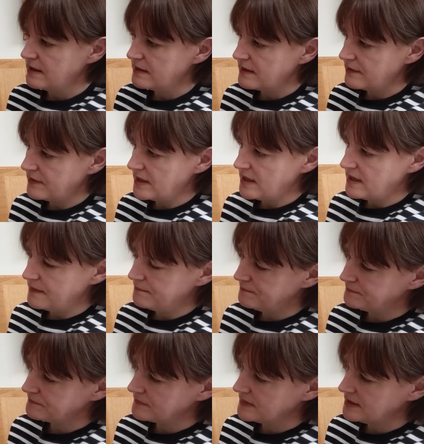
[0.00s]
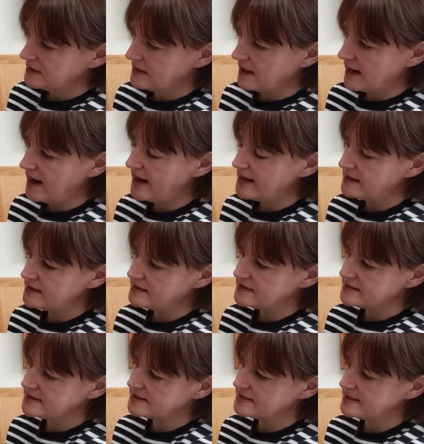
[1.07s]
There are
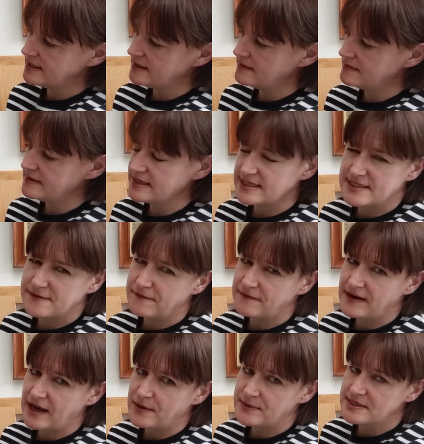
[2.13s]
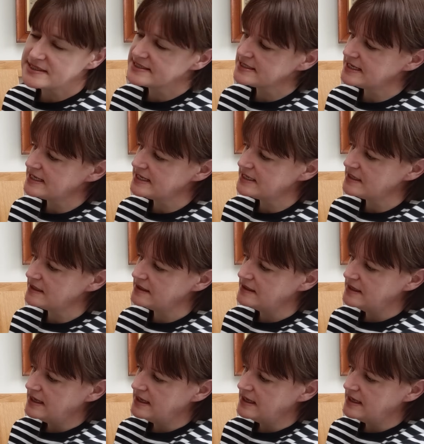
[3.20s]
eyelets in these flowers here,